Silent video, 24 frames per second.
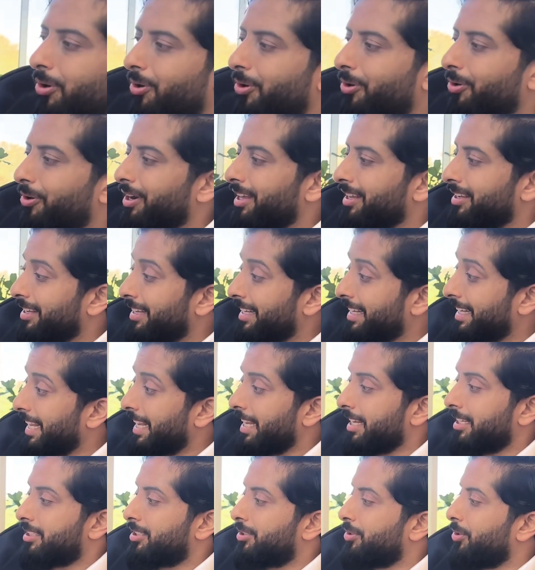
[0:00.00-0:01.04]
or like a
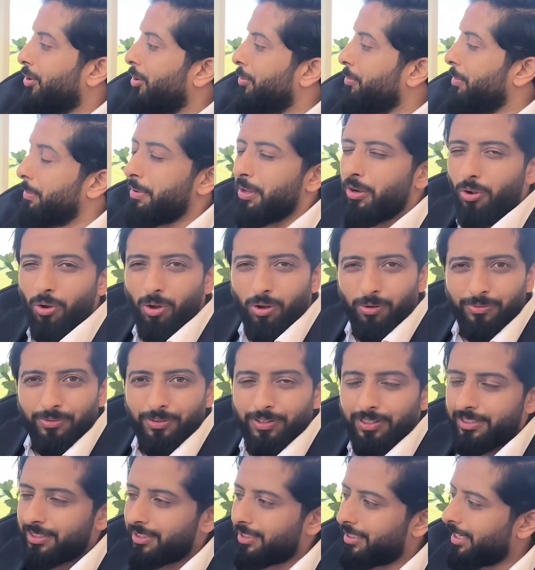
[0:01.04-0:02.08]
guest or maybe an
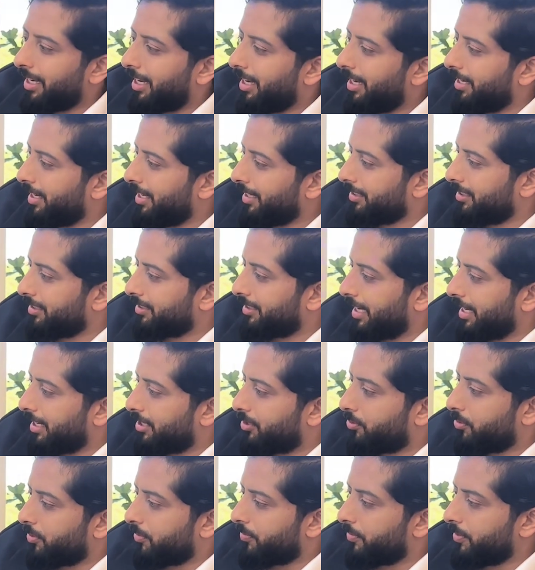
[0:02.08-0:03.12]
office. I like this
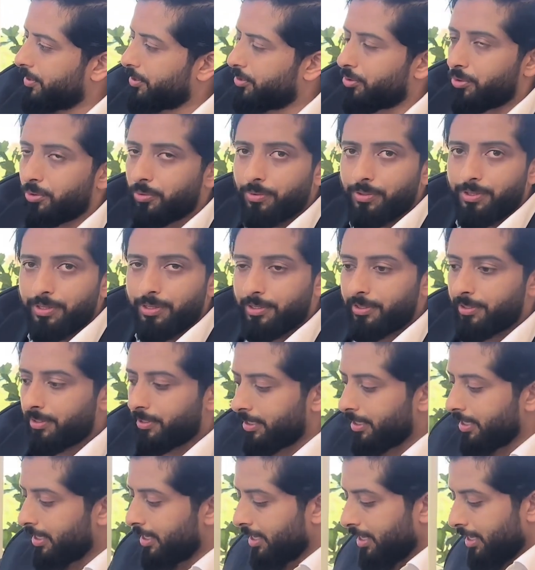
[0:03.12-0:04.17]
extra feature over here.
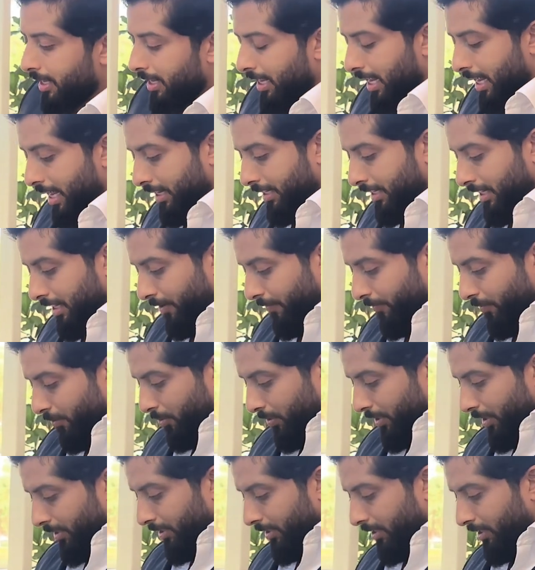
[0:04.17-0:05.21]
And then if you
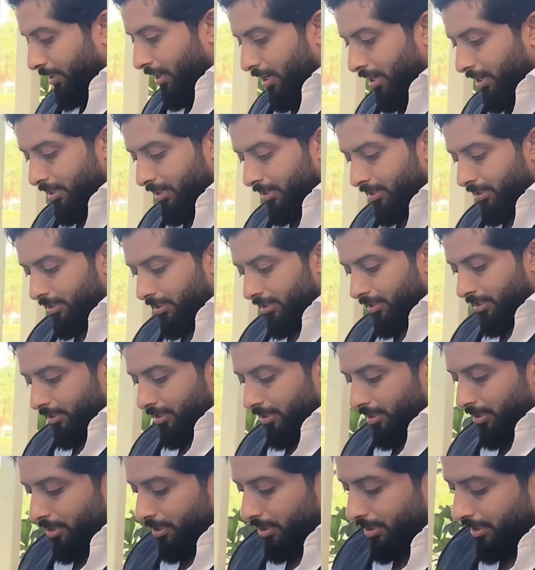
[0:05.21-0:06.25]
look at the garden,
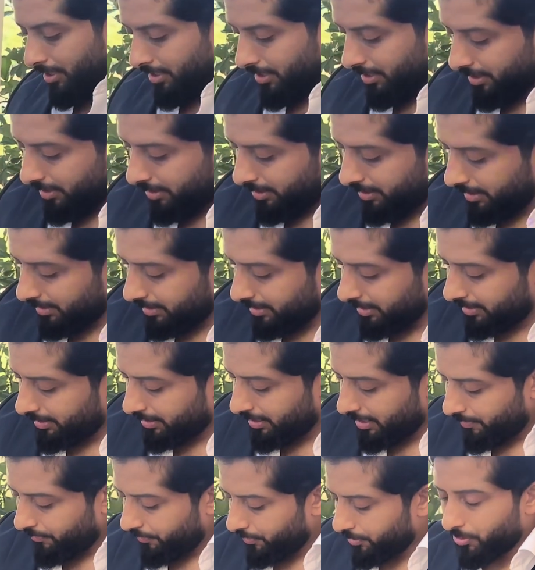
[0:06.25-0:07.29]
this
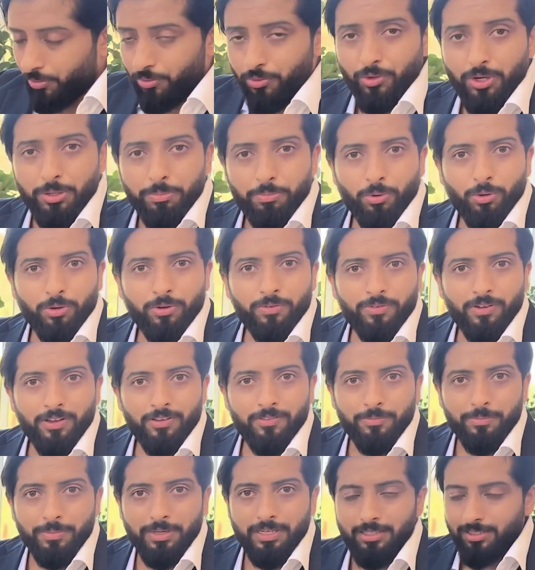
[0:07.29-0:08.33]
itself is around
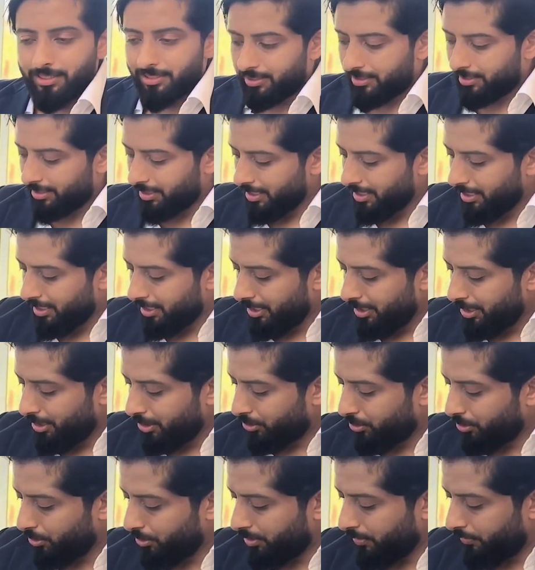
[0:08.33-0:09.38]
3.5 meters.
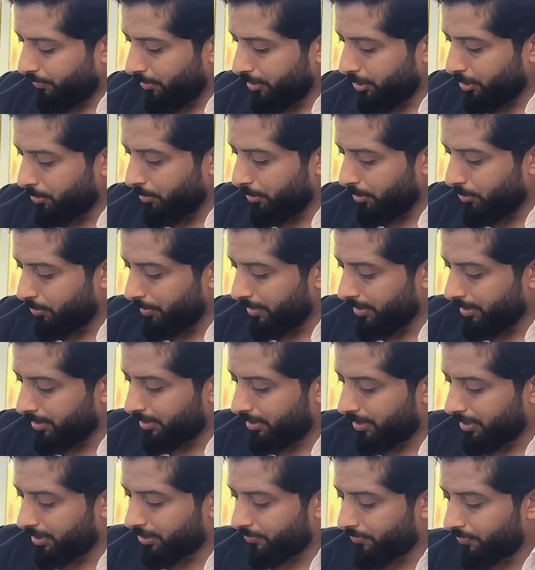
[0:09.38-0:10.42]
So difference between
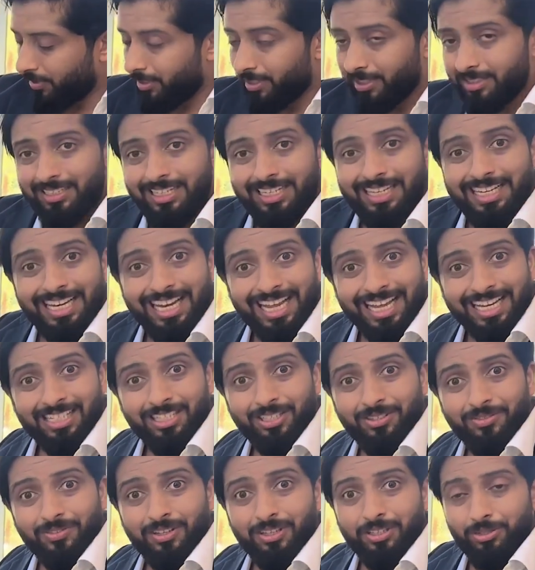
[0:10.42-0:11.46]
this villa and the
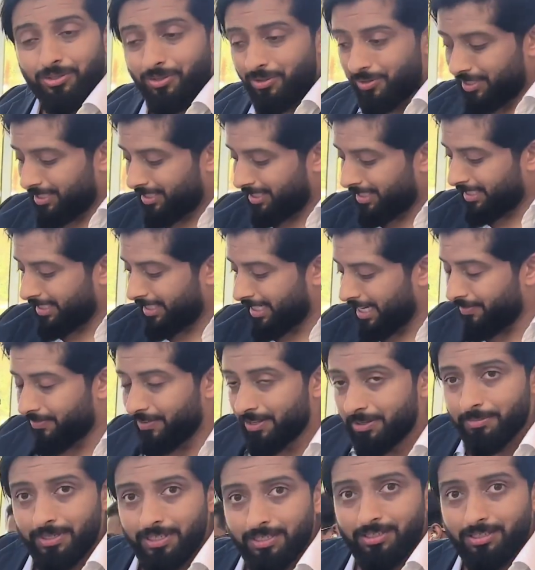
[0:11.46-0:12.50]
next villa is around
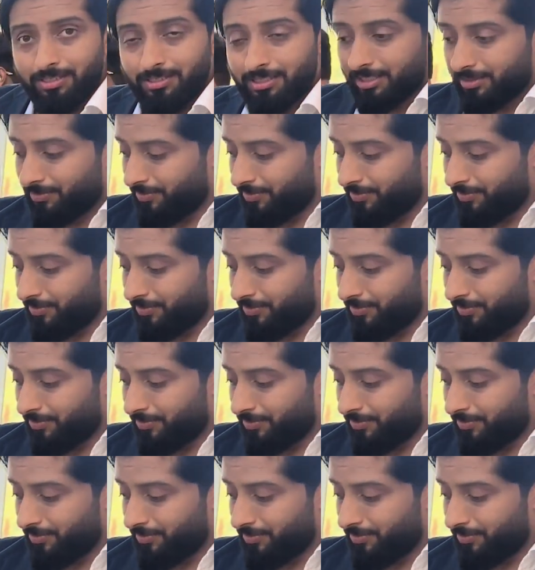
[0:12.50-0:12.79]
7 meters. It's